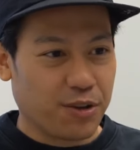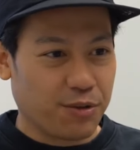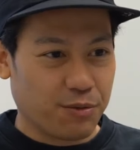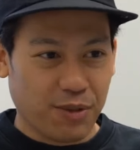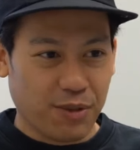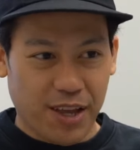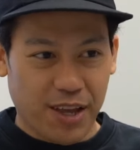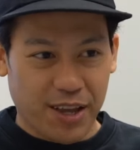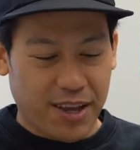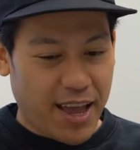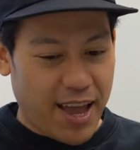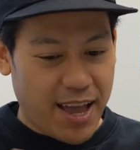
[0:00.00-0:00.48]

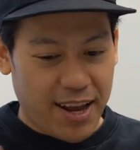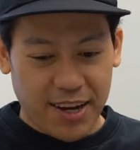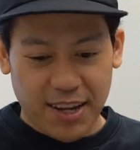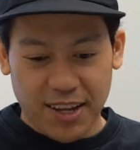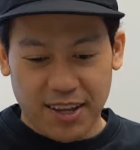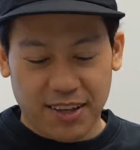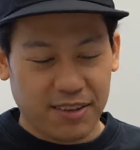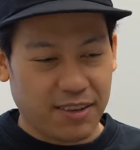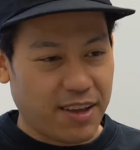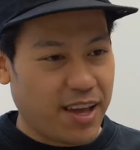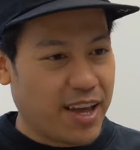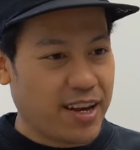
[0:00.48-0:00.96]
like
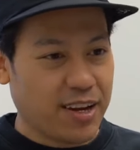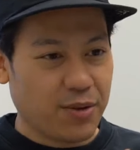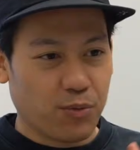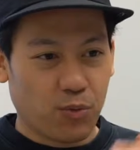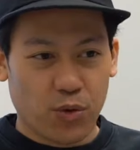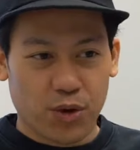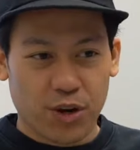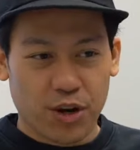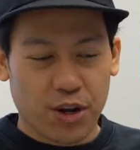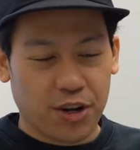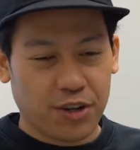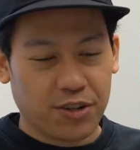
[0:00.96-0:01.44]

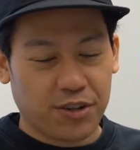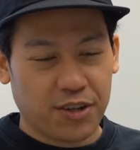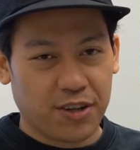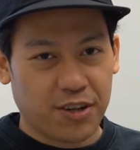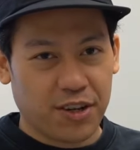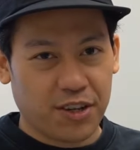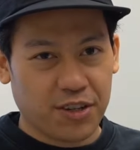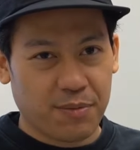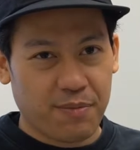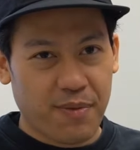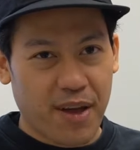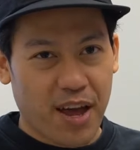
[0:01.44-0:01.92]
it
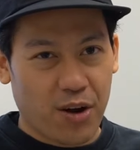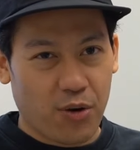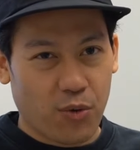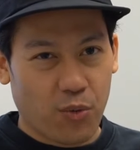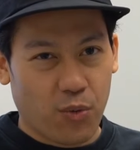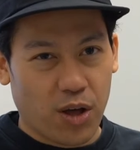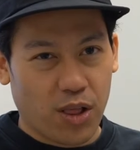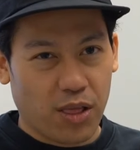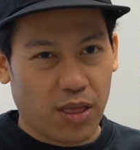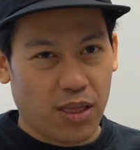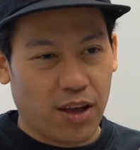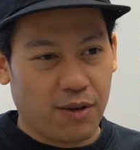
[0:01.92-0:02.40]
doesn't matter
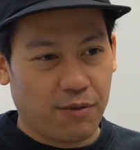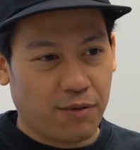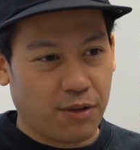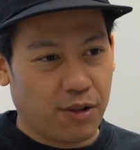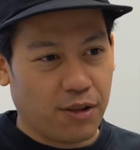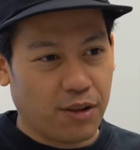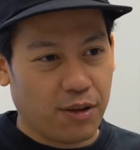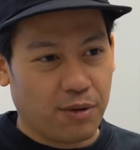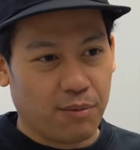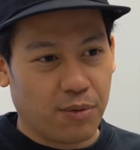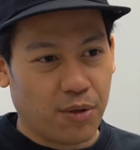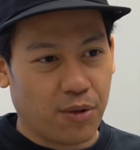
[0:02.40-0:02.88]
what
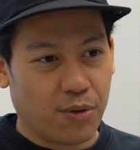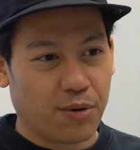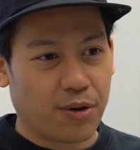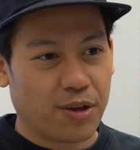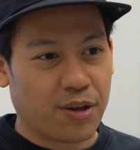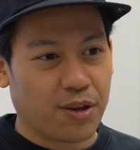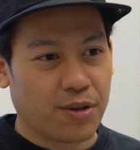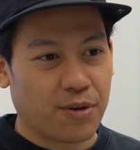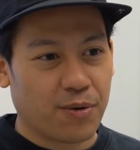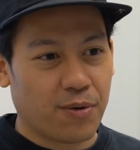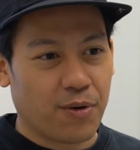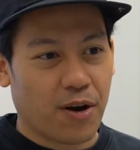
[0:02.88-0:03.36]
level
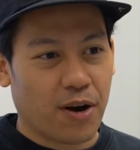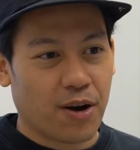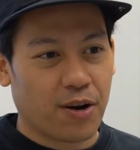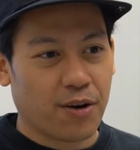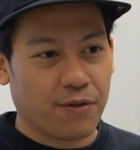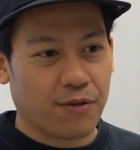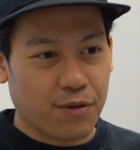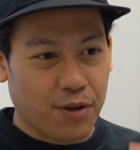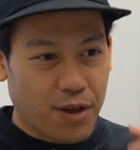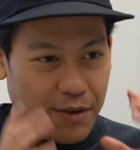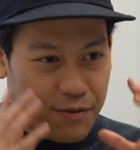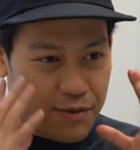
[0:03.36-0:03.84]
employee you are.
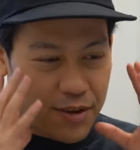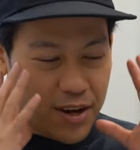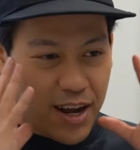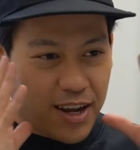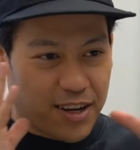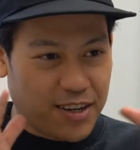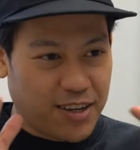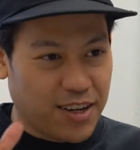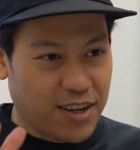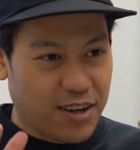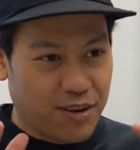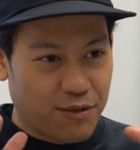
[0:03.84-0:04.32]
If you have an
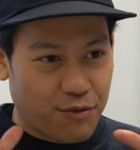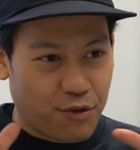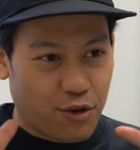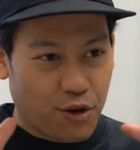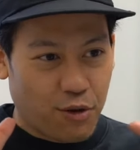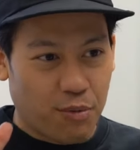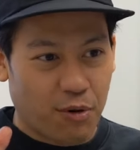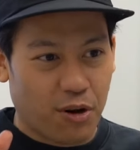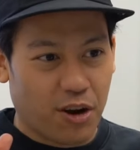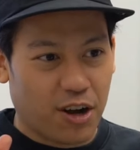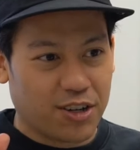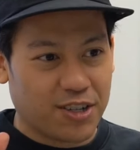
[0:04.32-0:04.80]
idea for a
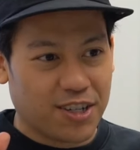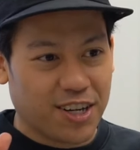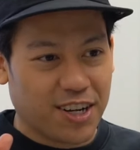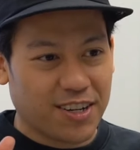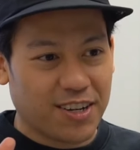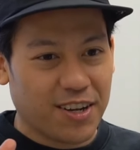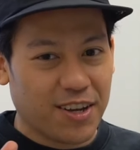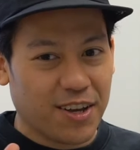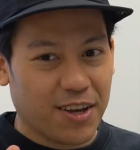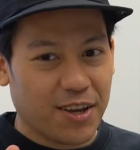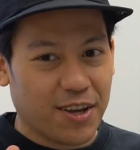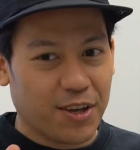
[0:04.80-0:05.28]

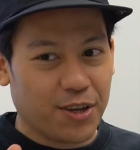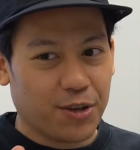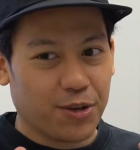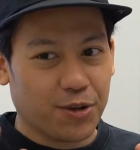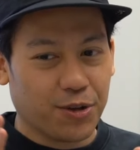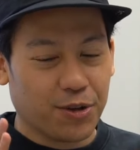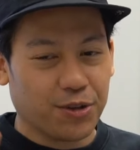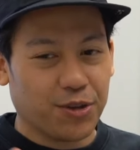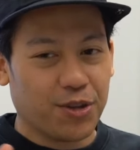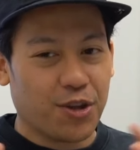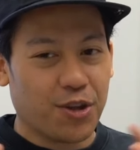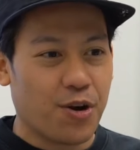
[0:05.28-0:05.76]
project,
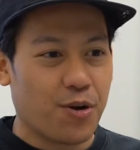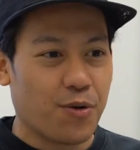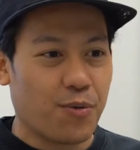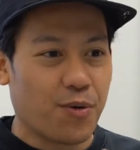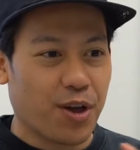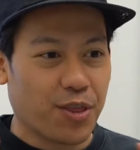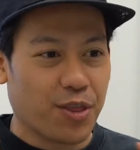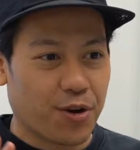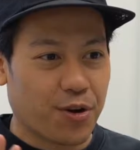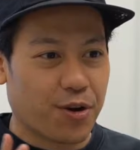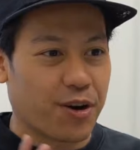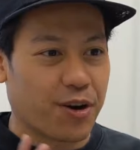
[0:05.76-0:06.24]
you'll know
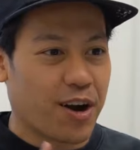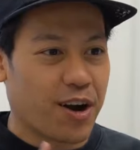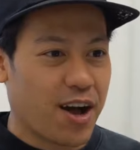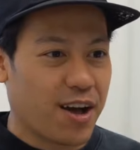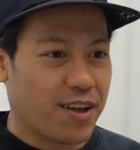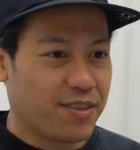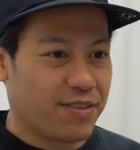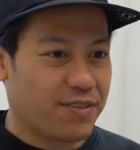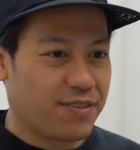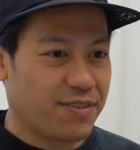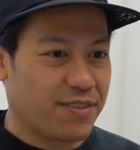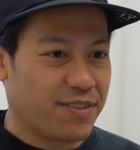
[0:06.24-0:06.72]
whether or
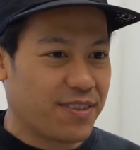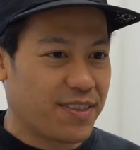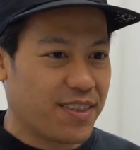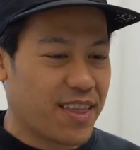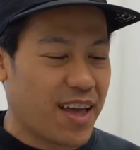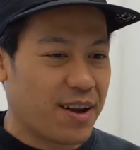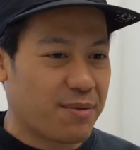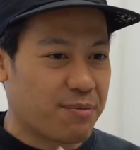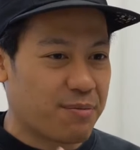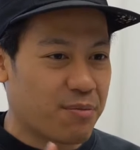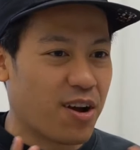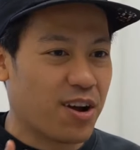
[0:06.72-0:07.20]
not
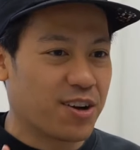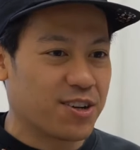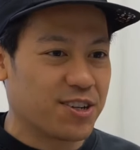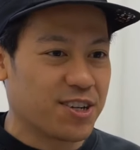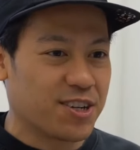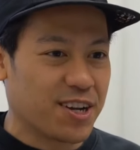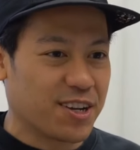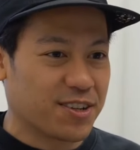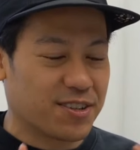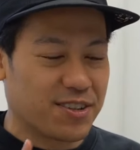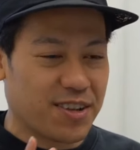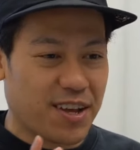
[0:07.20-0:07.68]
that
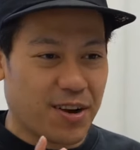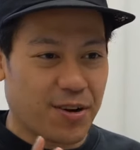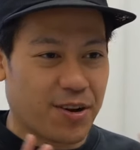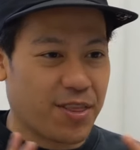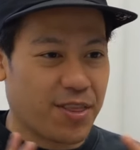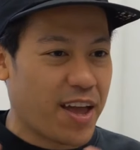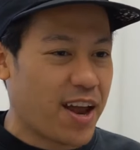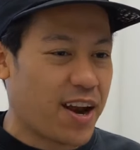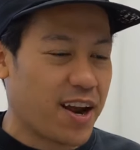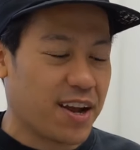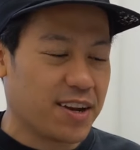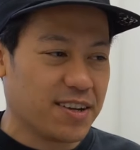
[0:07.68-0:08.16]
project or
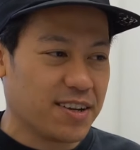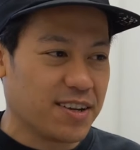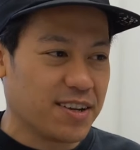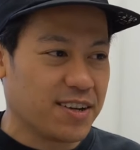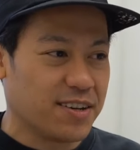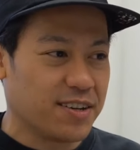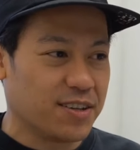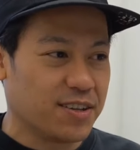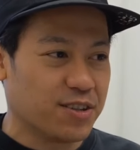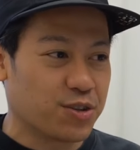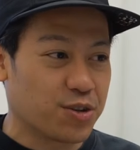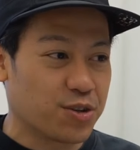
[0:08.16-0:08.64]
that
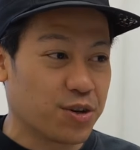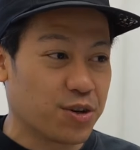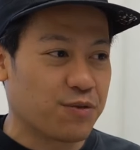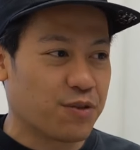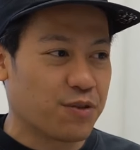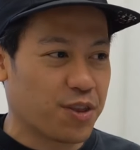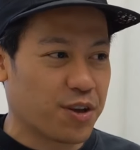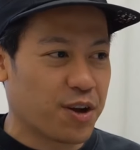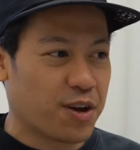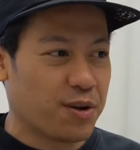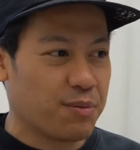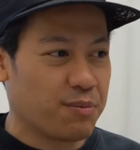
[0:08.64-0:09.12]
idea is good for
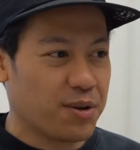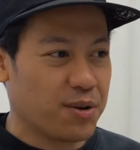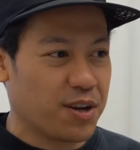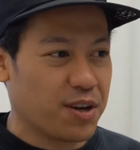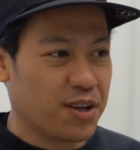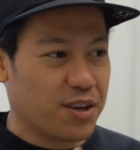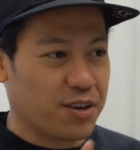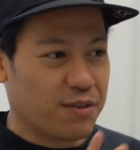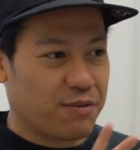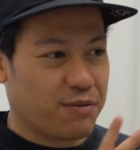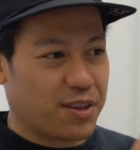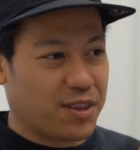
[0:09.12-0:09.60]
the company
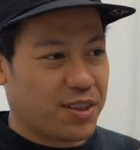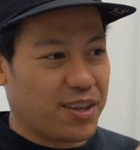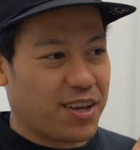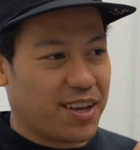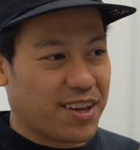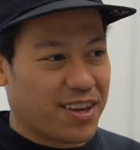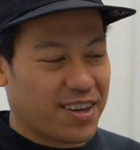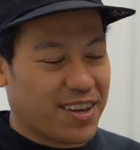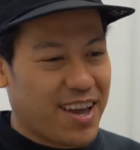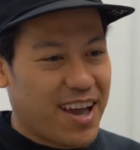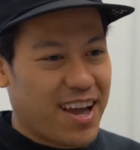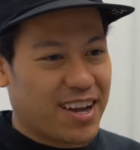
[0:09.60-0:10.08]
if it
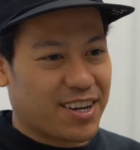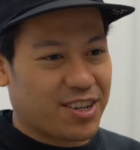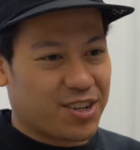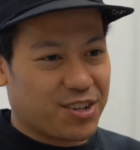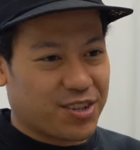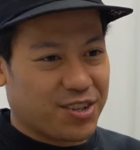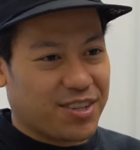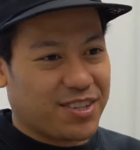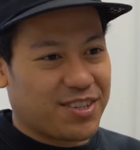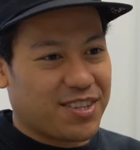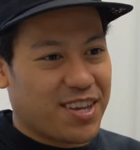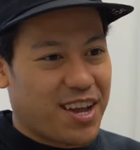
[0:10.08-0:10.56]
like
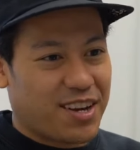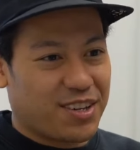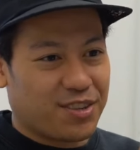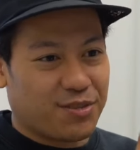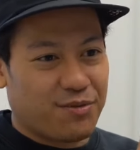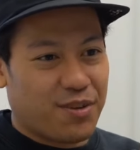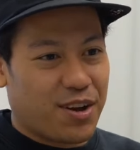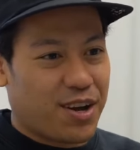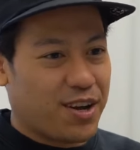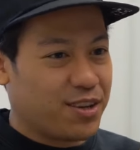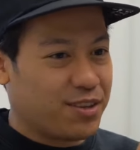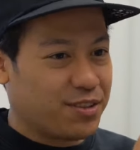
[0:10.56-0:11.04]
actually
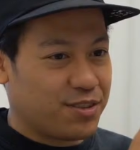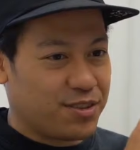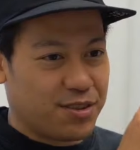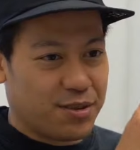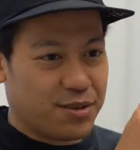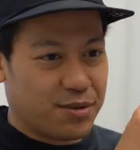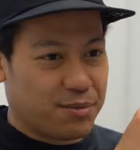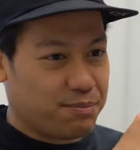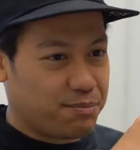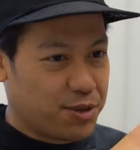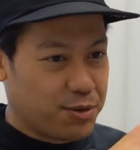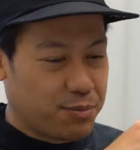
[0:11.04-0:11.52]
satisfies
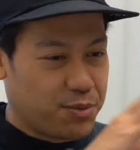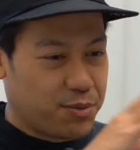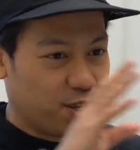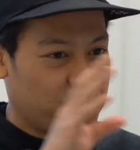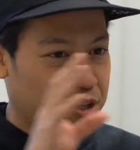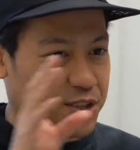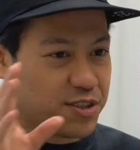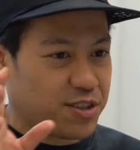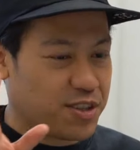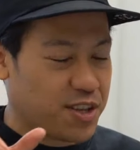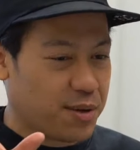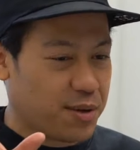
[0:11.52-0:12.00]
the
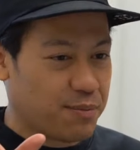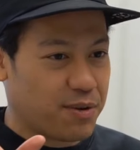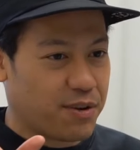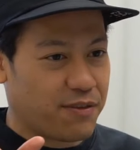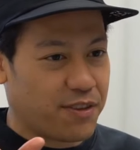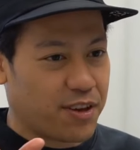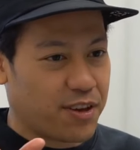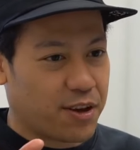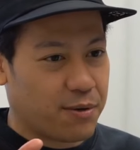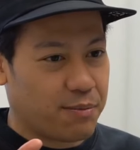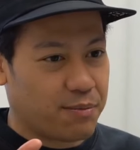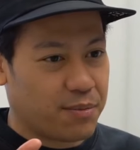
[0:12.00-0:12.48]
mission statement
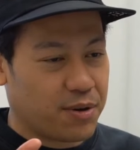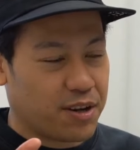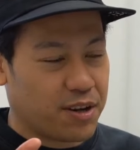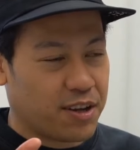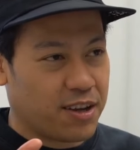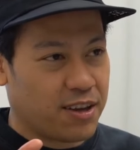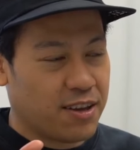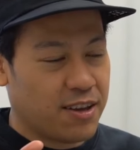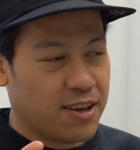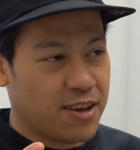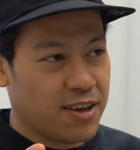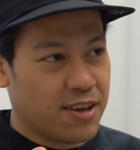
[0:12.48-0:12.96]
of the company.